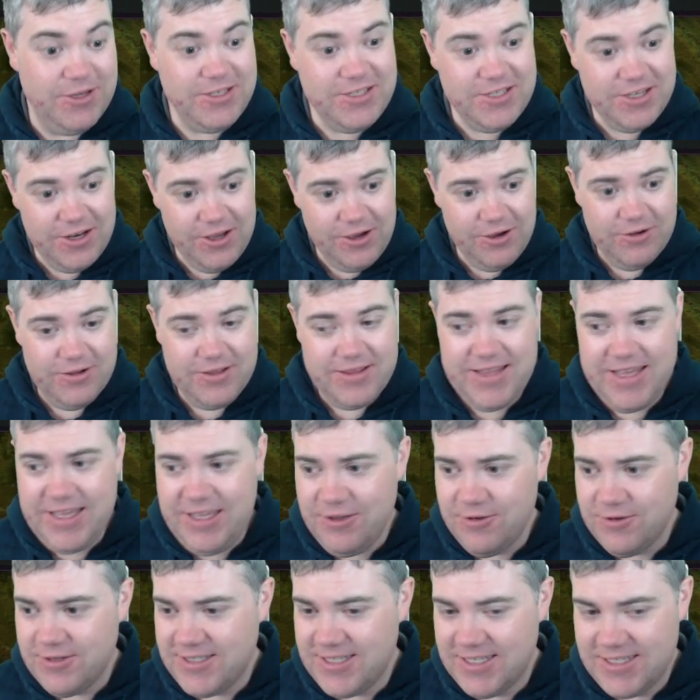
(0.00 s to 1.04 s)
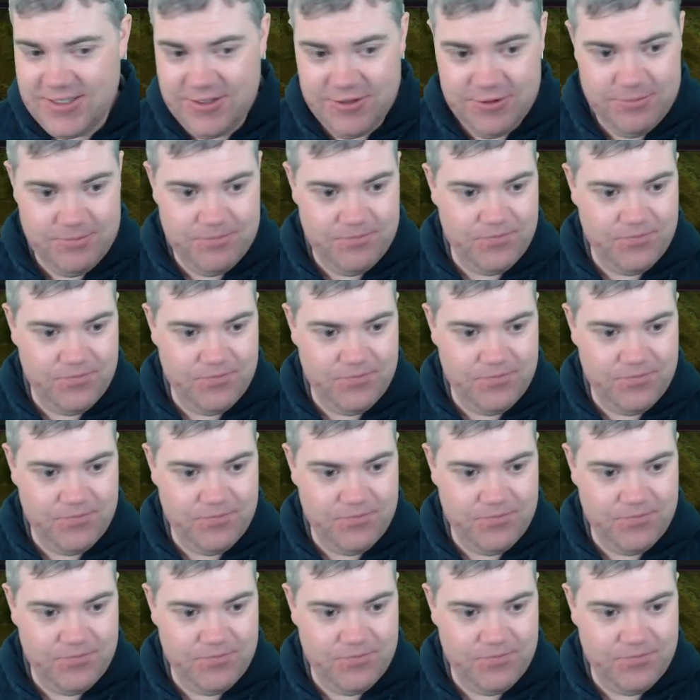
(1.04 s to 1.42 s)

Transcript: to know. Thank you, Asitsu.